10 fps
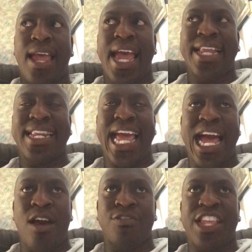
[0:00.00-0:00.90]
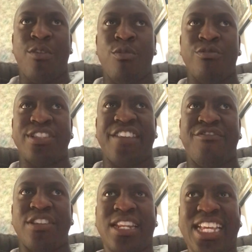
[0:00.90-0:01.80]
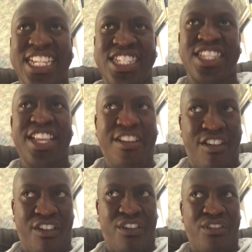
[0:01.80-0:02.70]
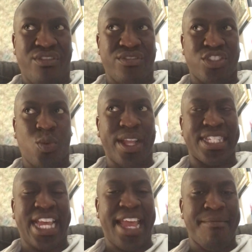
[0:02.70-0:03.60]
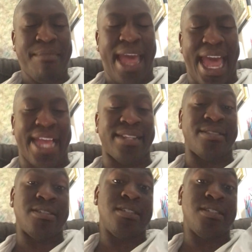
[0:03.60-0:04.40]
and now they've released their 28-man